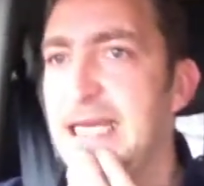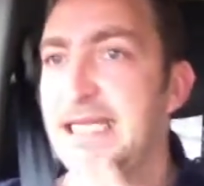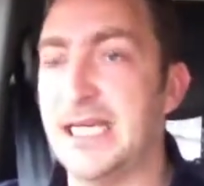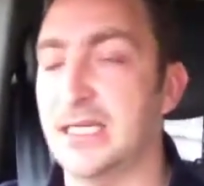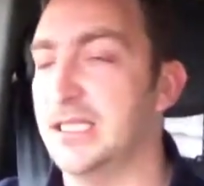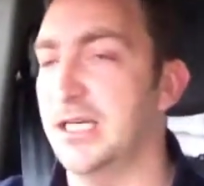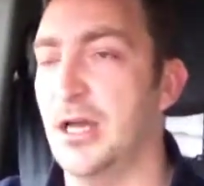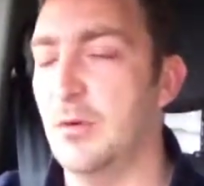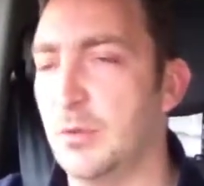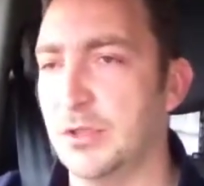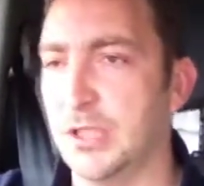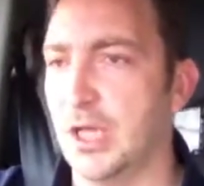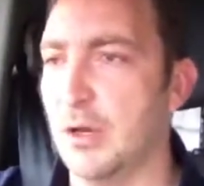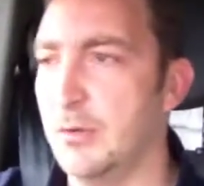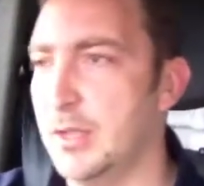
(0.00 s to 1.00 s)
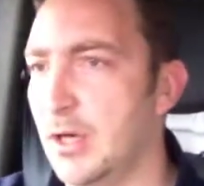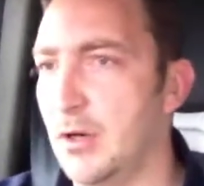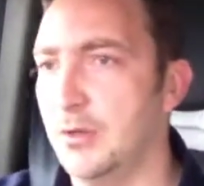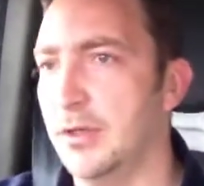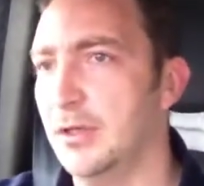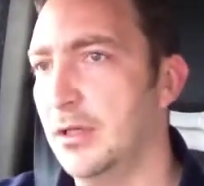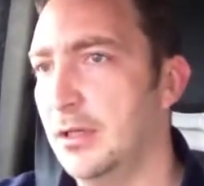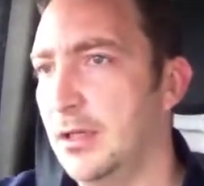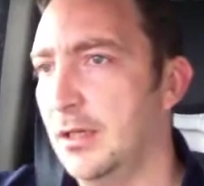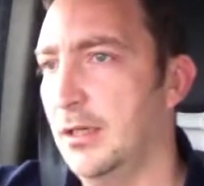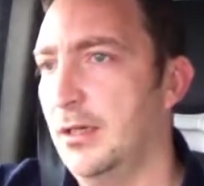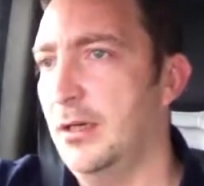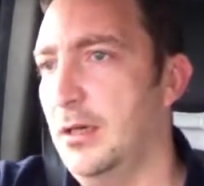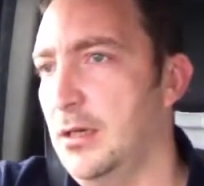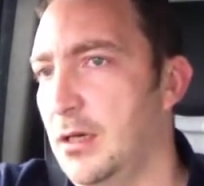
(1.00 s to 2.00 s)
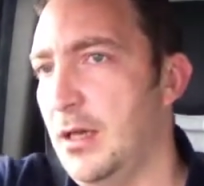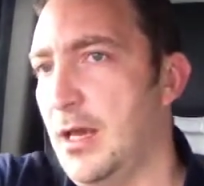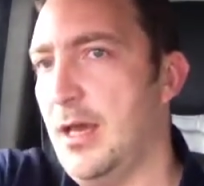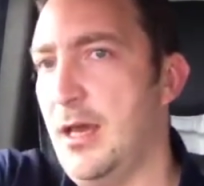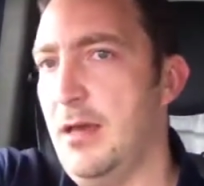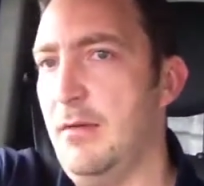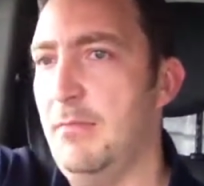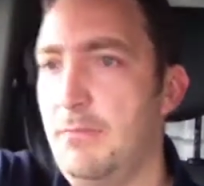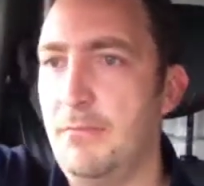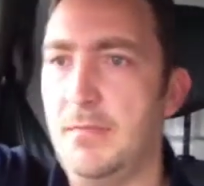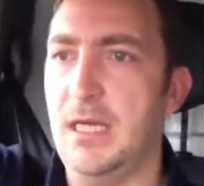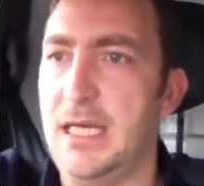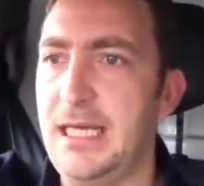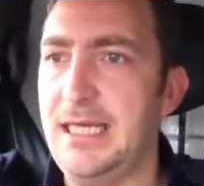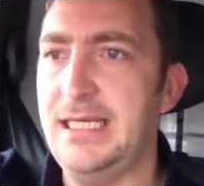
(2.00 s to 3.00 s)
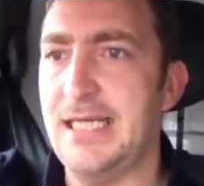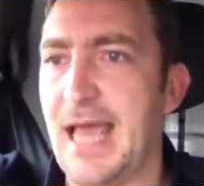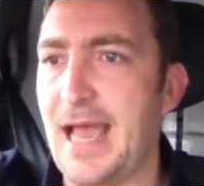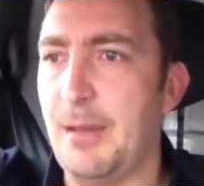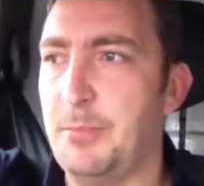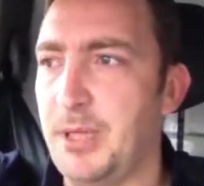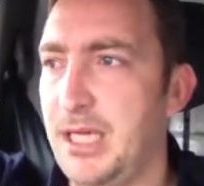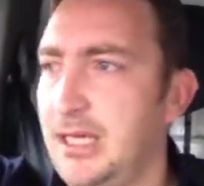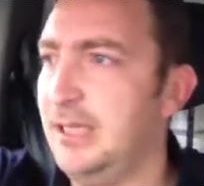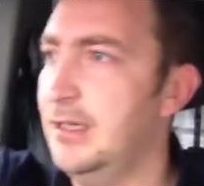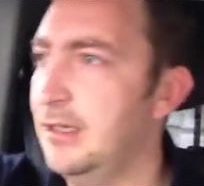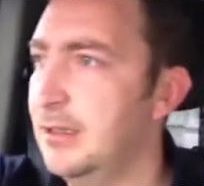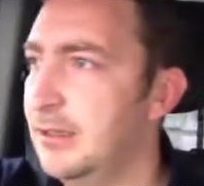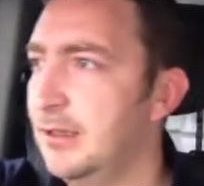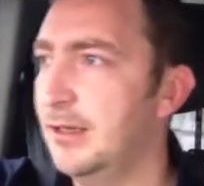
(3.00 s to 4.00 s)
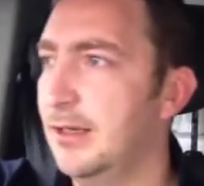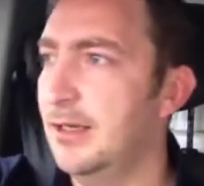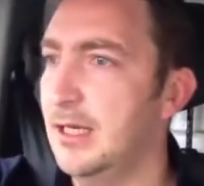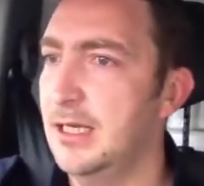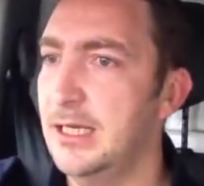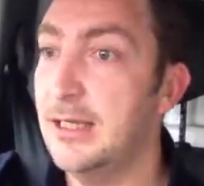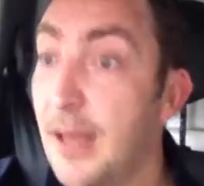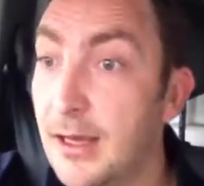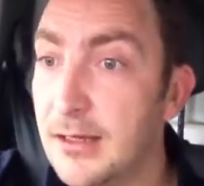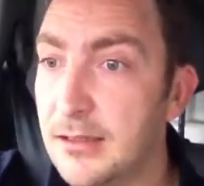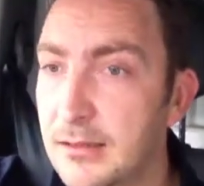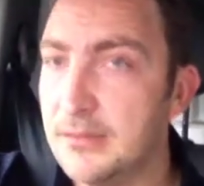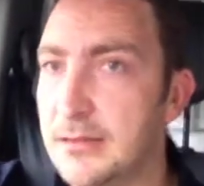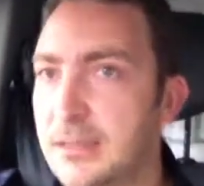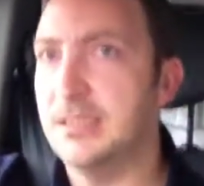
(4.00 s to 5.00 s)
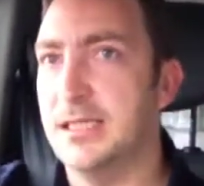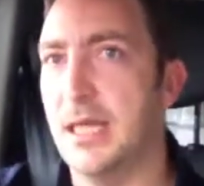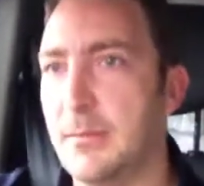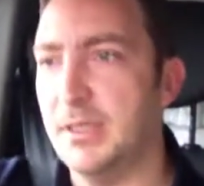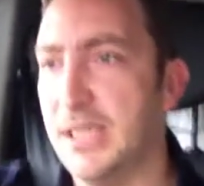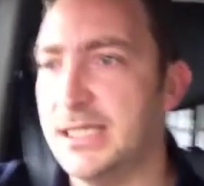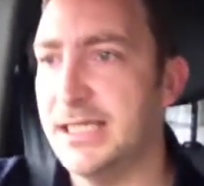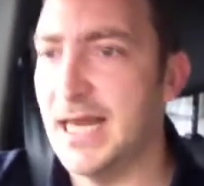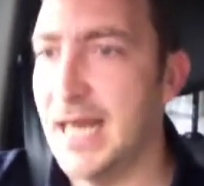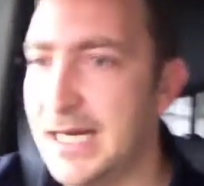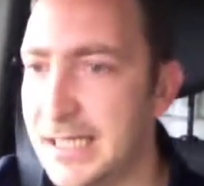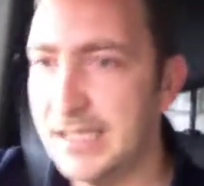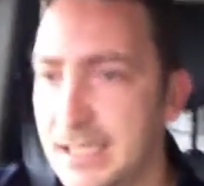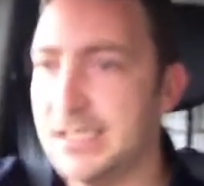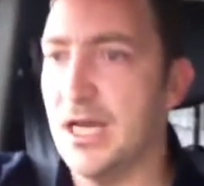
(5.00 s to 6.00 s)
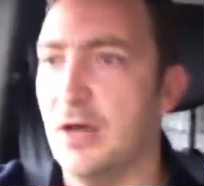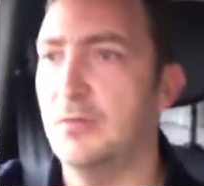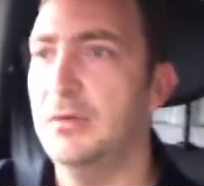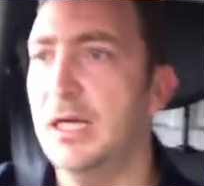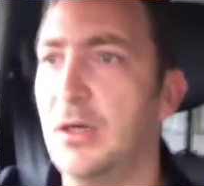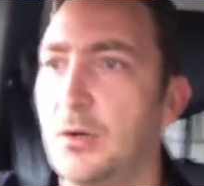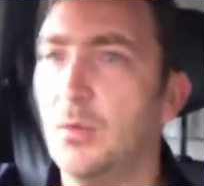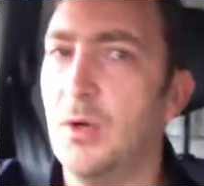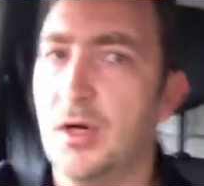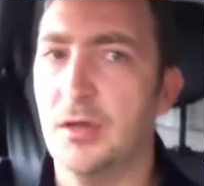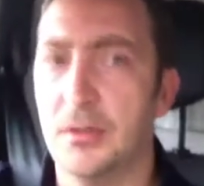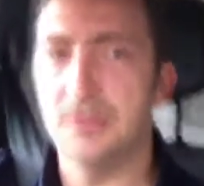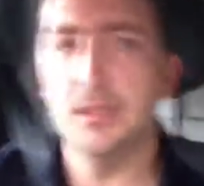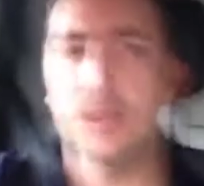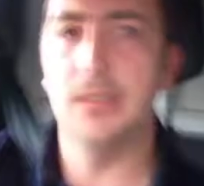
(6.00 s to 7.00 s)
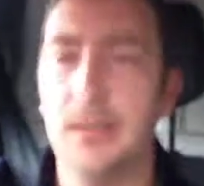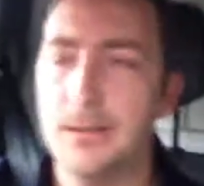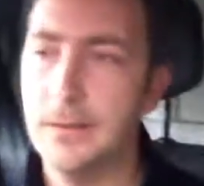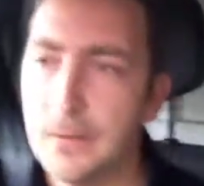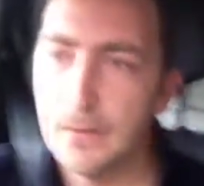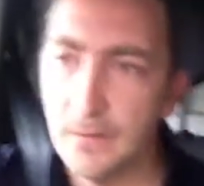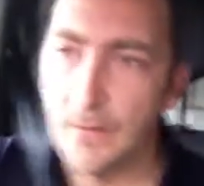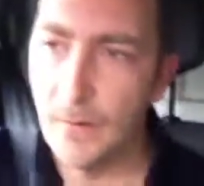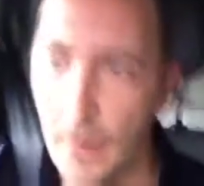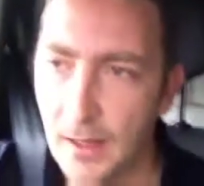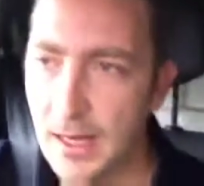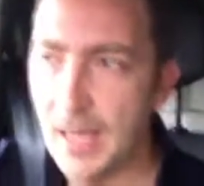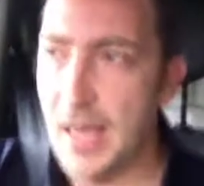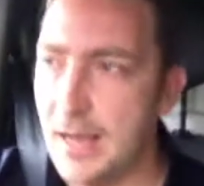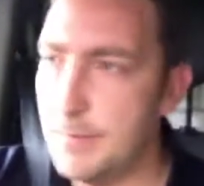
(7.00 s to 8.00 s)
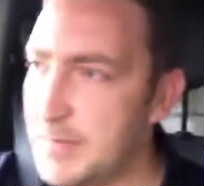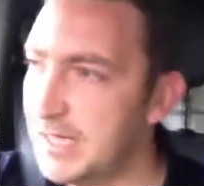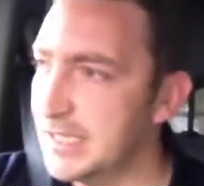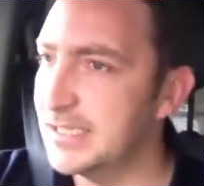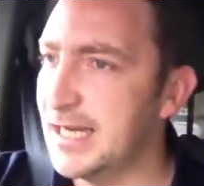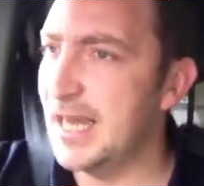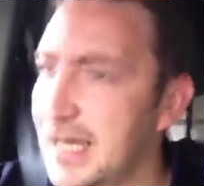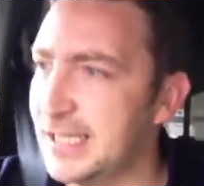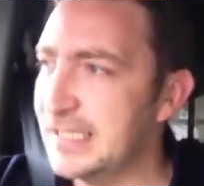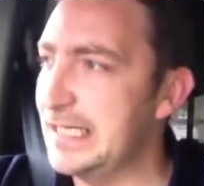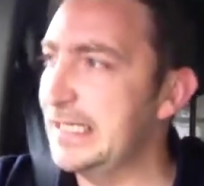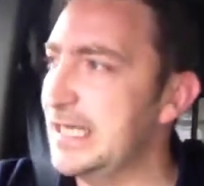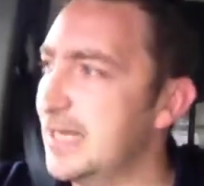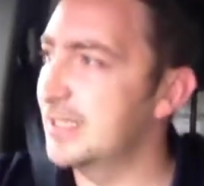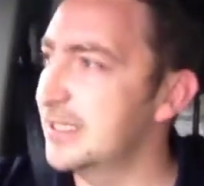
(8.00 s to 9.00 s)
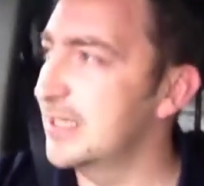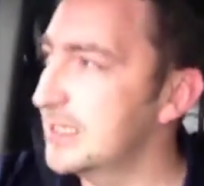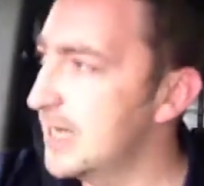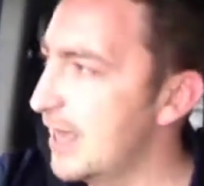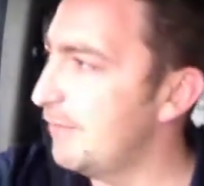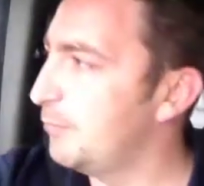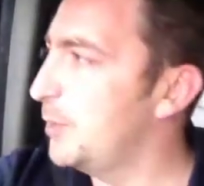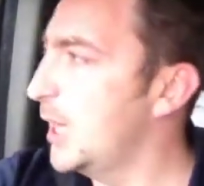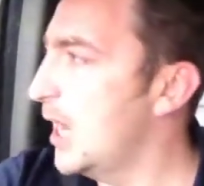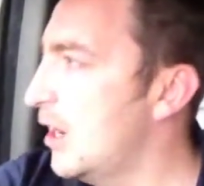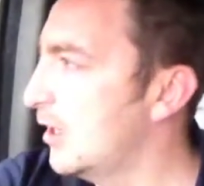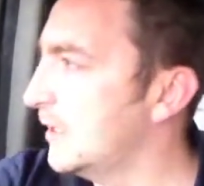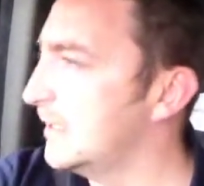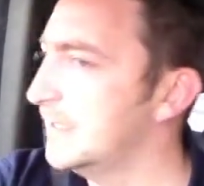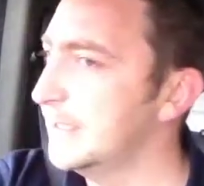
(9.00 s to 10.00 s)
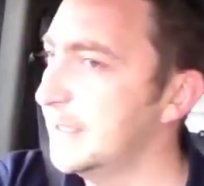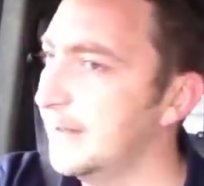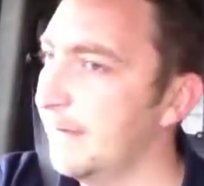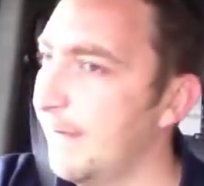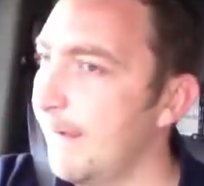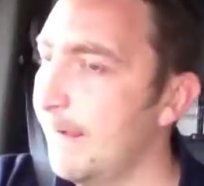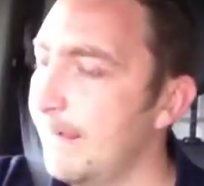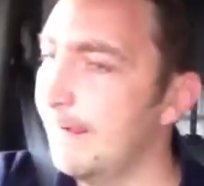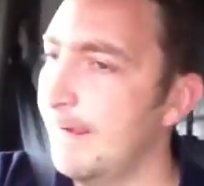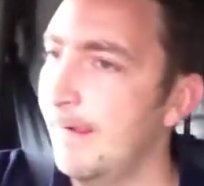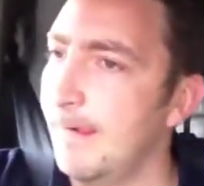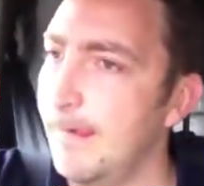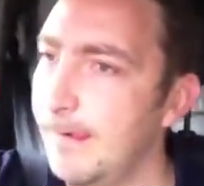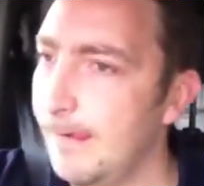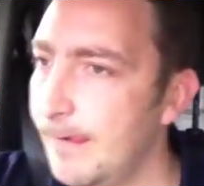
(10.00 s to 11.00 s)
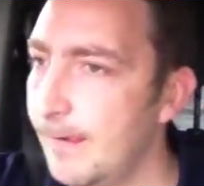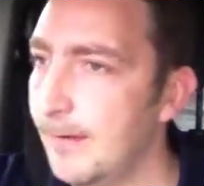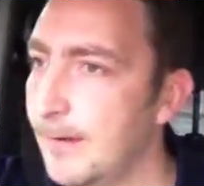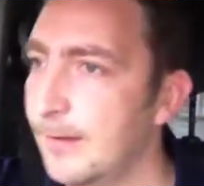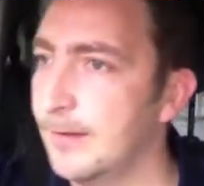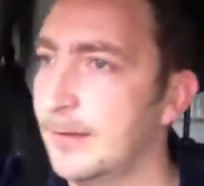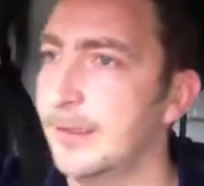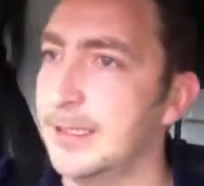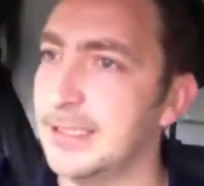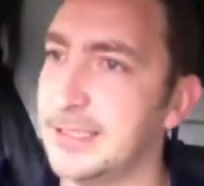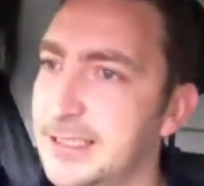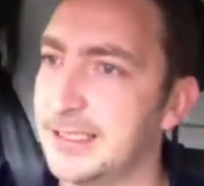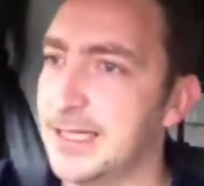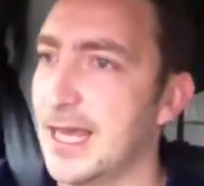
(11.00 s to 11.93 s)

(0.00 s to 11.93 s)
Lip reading: doesn't know what's going on. And he's happy to some extent in his own little world. And it's us that's left behind. That